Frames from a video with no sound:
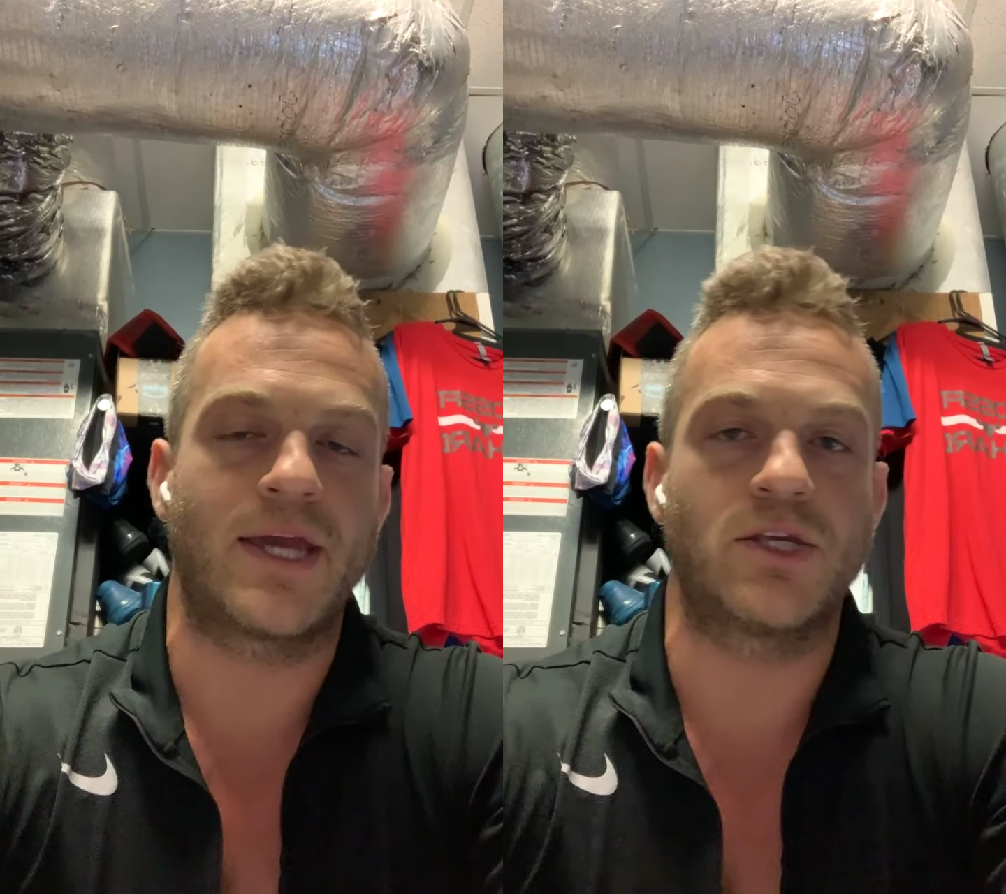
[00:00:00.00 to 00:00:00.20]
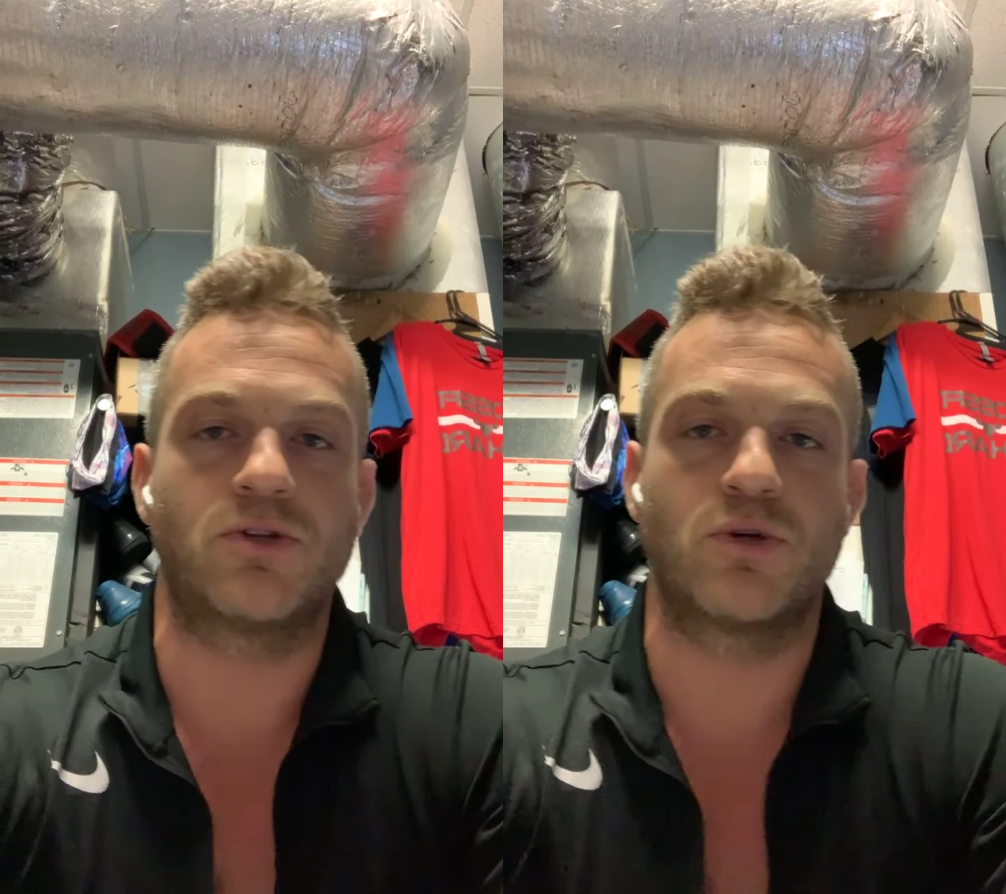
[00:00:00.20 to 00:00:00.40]

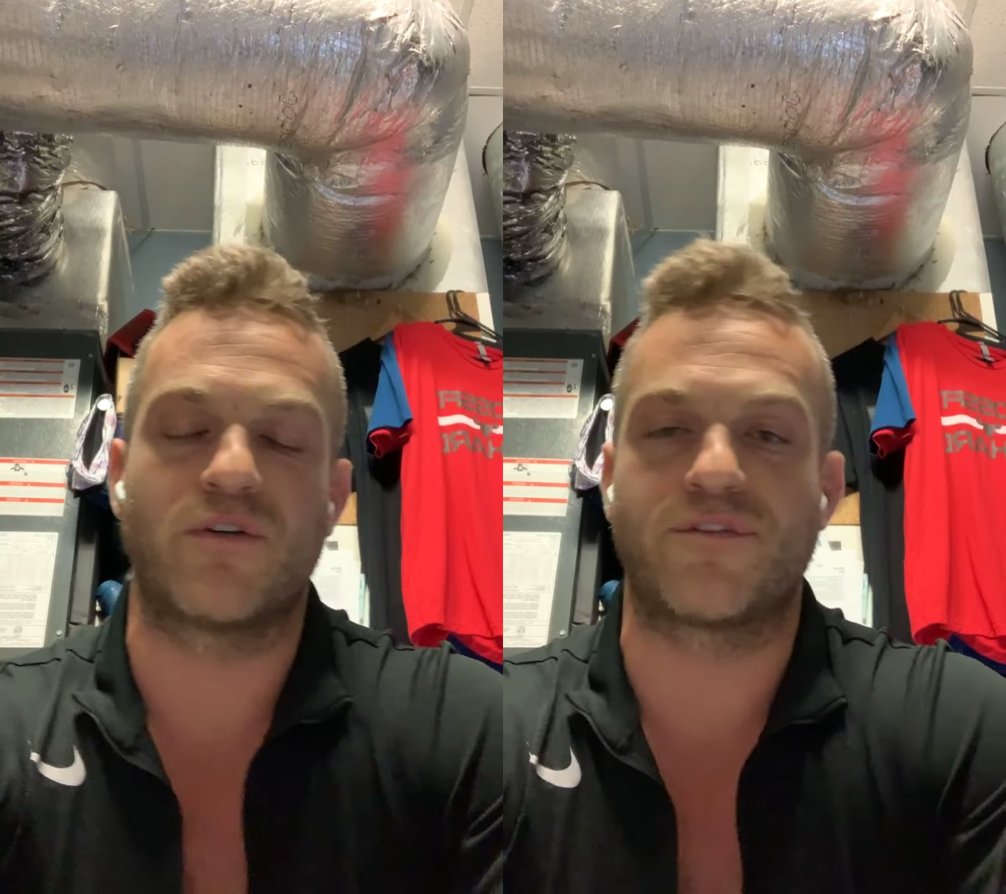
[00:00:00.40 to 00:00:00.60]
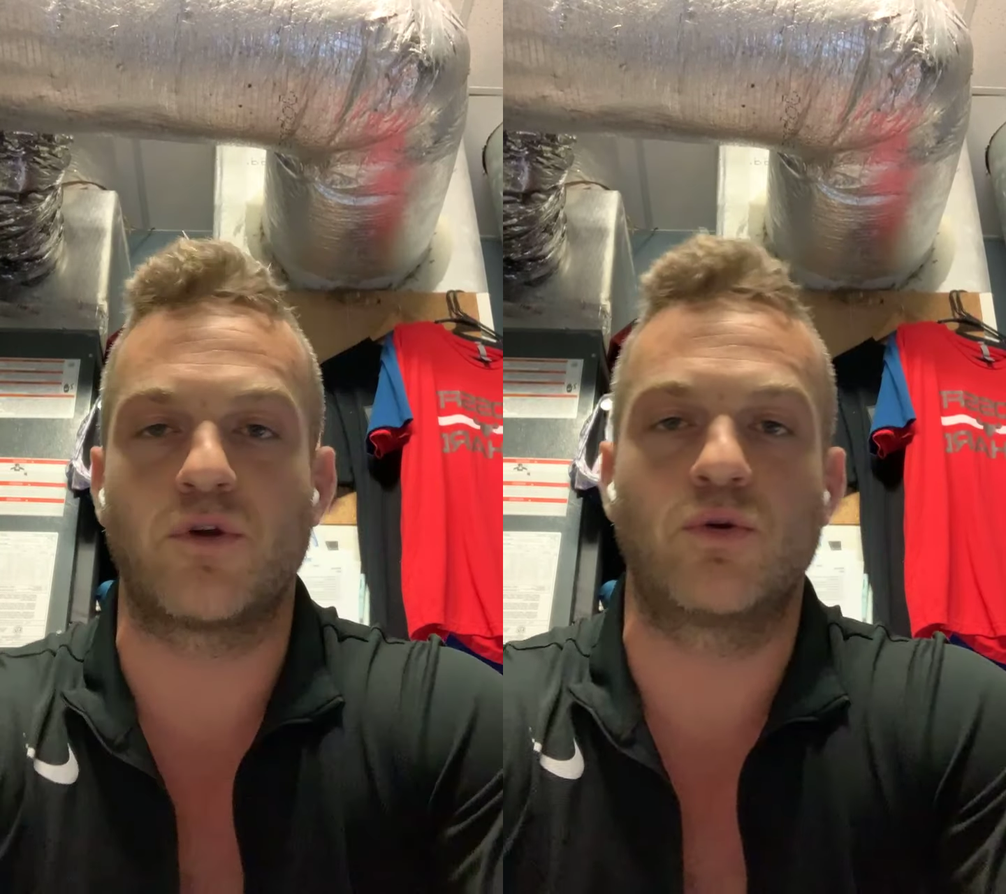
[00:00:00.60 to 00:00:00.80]
and you do a
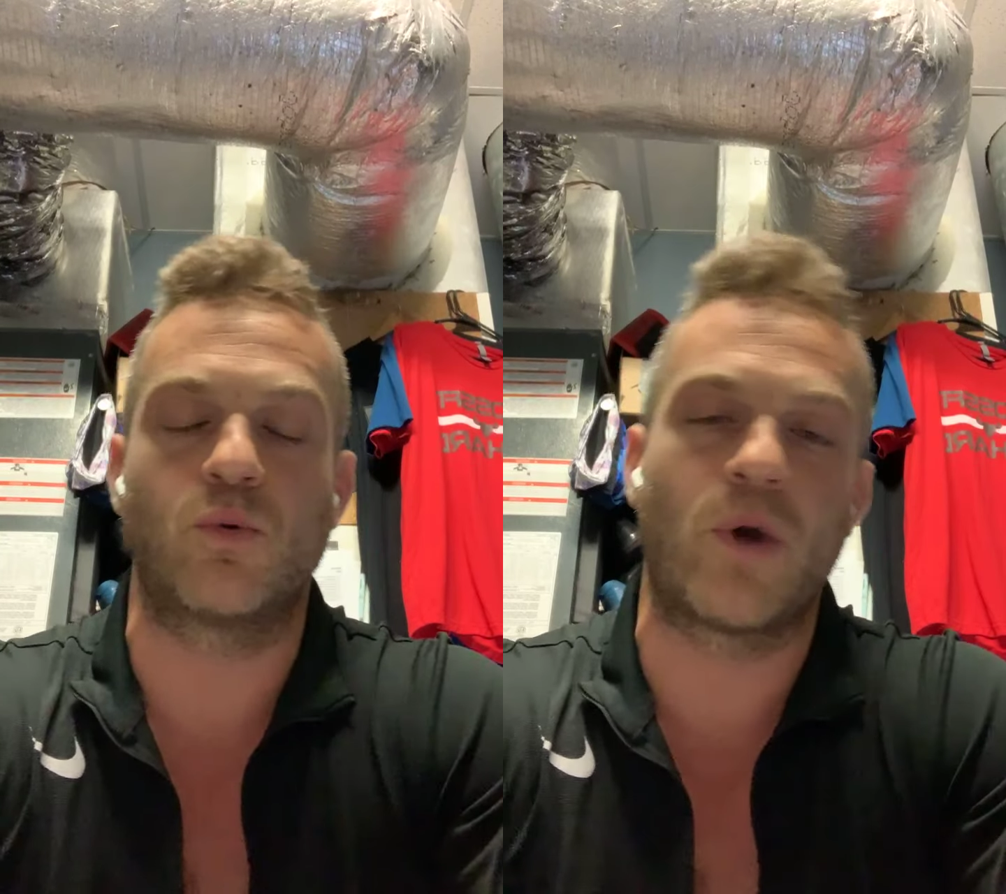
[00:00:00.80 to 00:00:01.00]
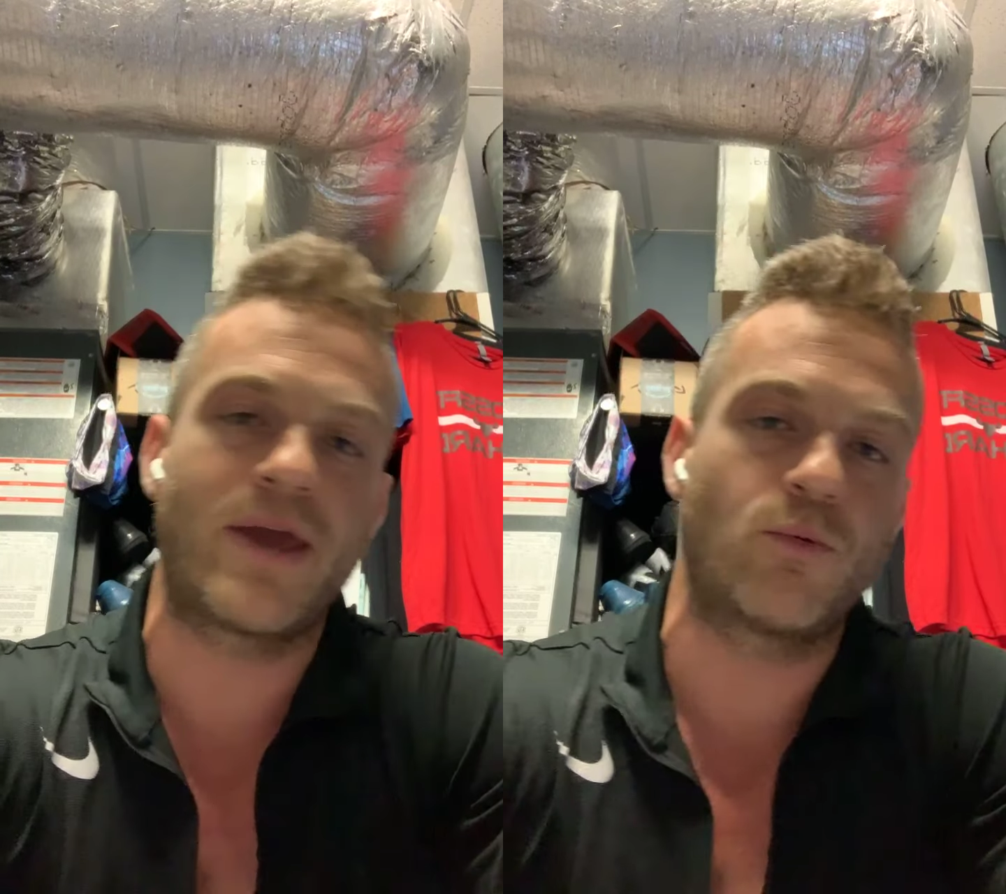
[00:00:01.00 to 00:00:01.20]
few
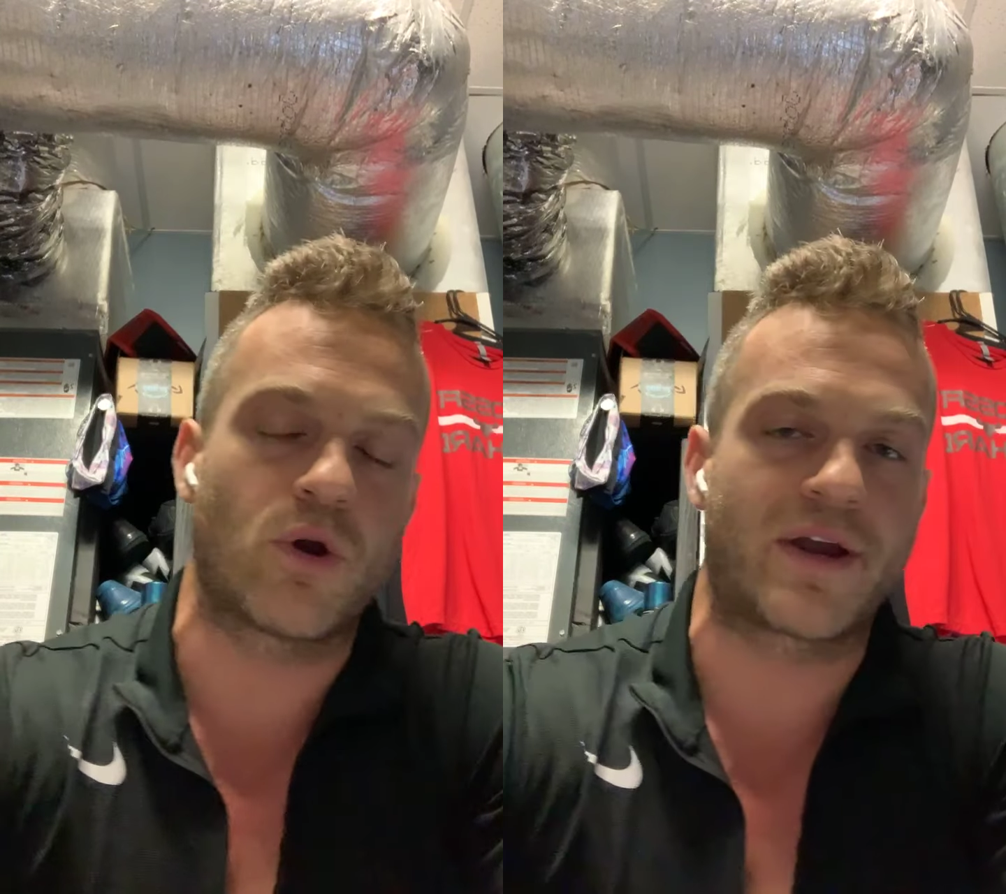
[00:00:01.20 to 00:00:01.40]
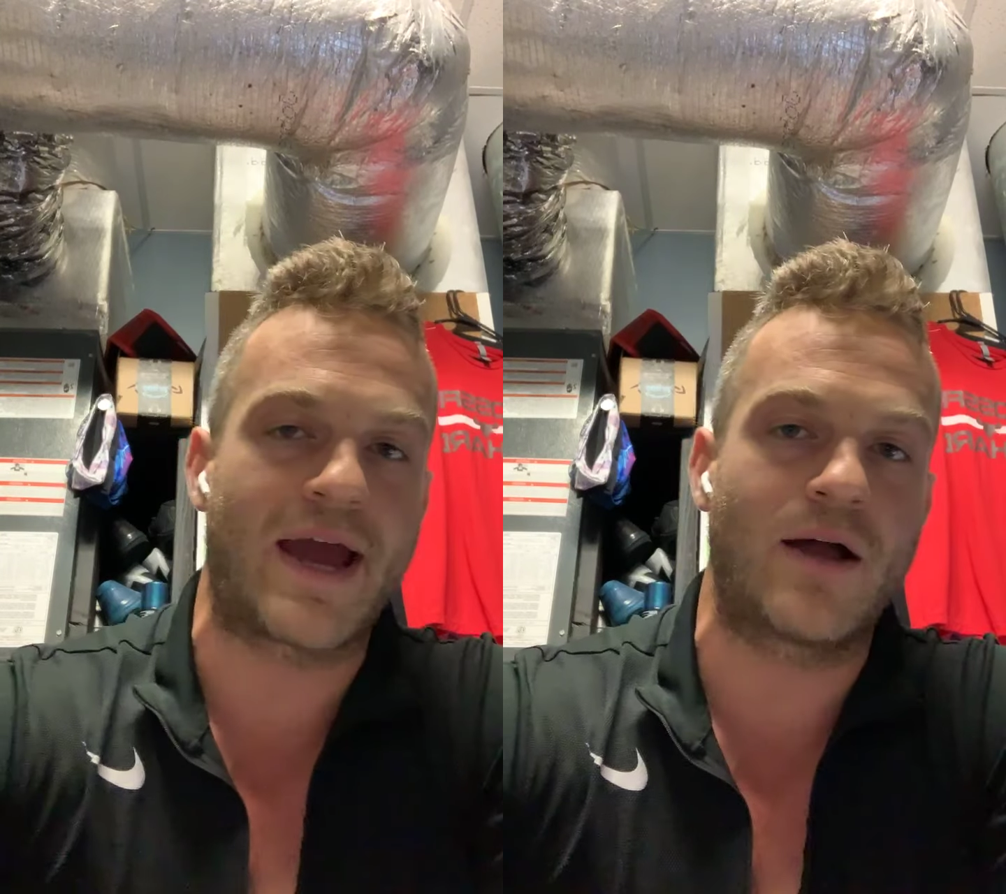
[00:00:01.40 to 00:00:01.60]
weight
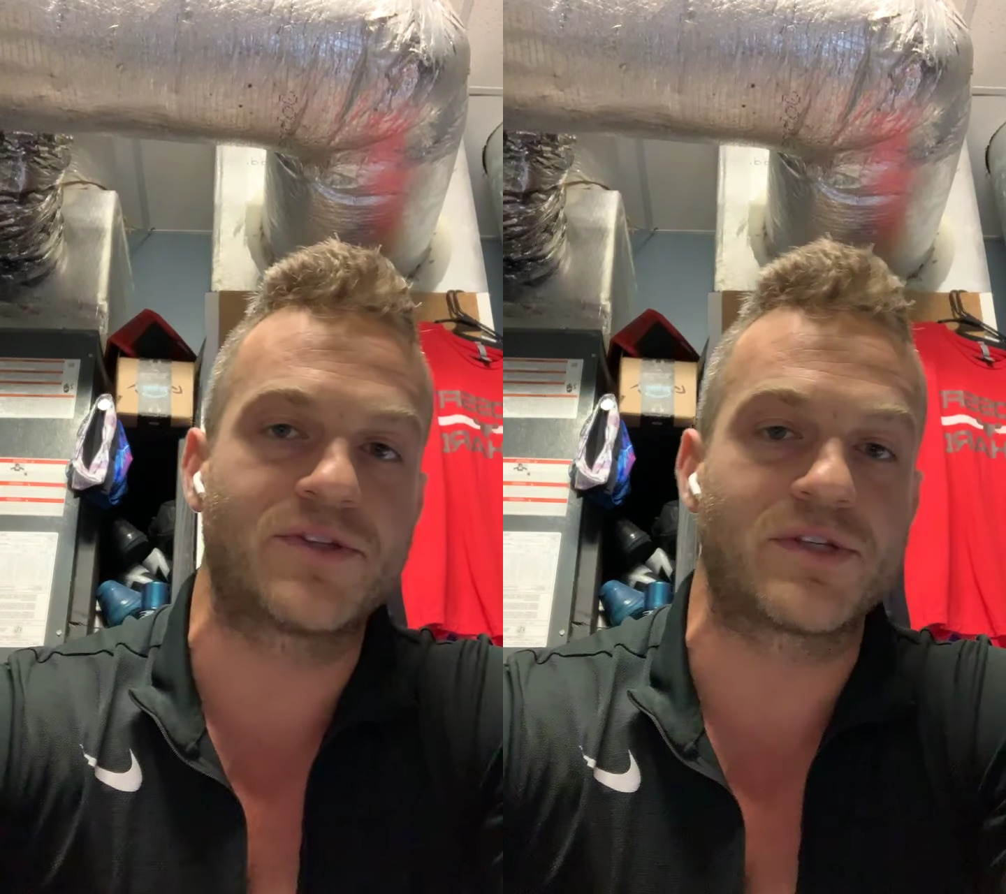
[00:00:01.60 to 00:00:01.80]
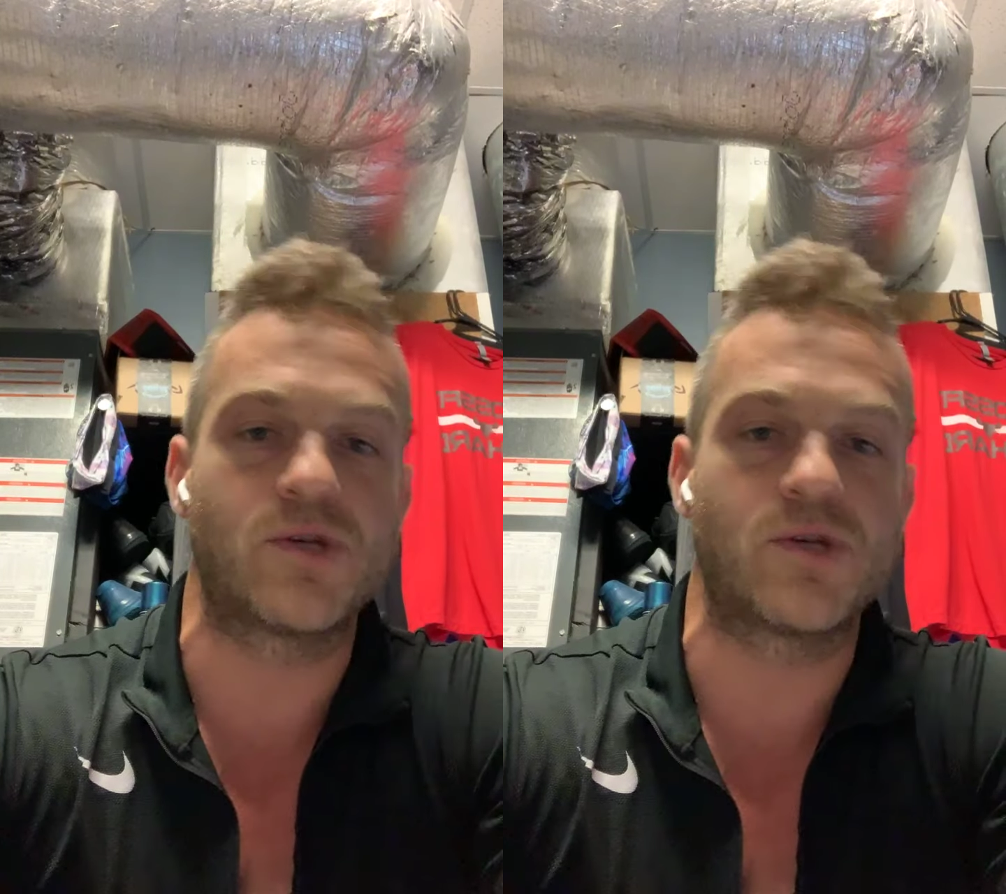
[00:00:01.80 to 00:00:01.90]
workouts,